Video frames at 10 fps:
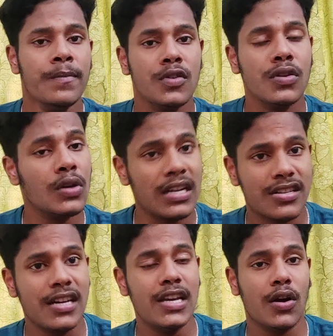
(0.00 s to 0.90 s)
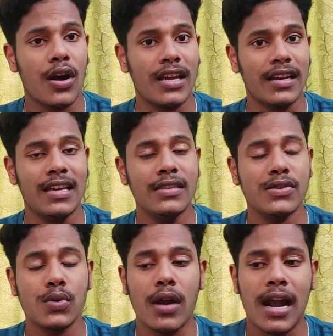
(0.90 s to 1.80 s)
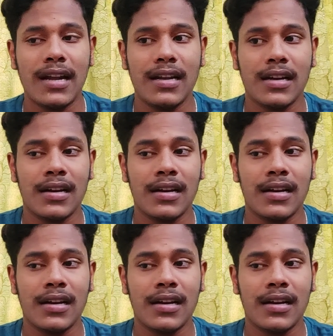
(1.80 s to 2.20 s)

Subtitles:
So you can study accordingly. So, and